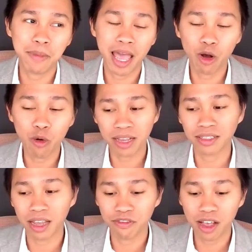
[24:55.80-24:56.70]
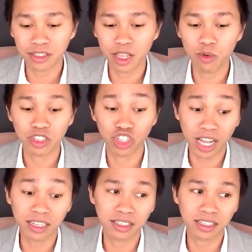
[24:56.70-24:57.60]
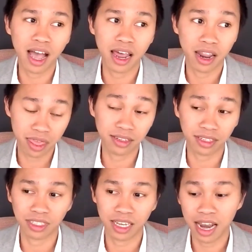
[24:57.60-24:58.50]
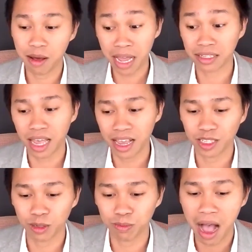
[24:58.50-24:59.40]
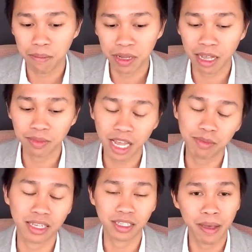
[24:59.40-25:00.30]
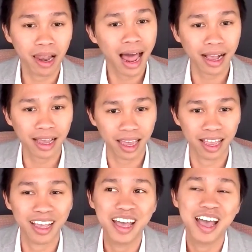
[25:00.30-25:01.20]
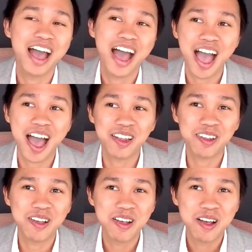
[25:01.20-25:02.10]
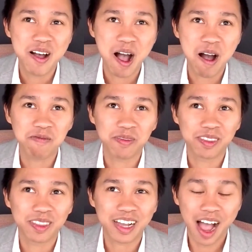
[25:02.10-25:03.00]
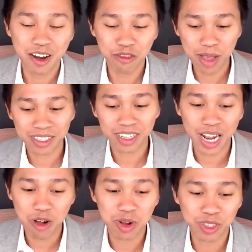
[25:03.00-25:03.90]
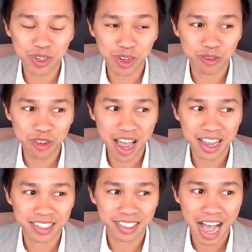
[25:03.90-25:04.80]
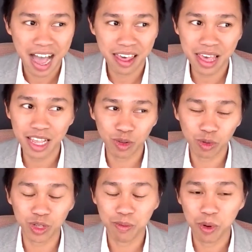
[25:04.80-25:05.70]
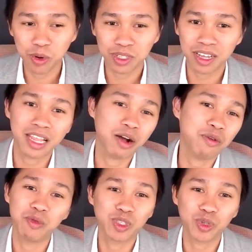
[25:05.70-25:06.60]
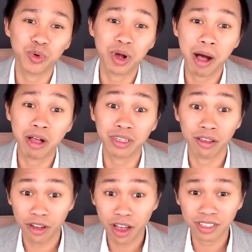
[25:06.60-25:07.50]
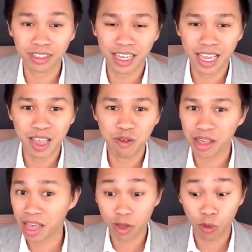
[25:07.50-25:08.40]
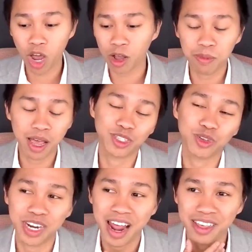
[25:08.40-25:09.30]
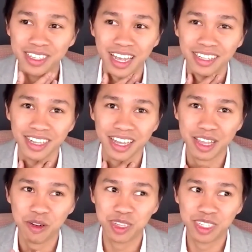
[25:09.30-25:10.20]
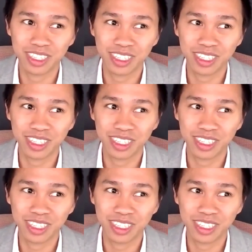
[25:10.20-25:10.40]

equate diversity with gender and ethnicity. And I'm not saying it's bad, but sometimes a bit lacking. And the kind of message that I want to convey is that I think it's also important that we talk about diversity, whether in the workplace or in other setting, that we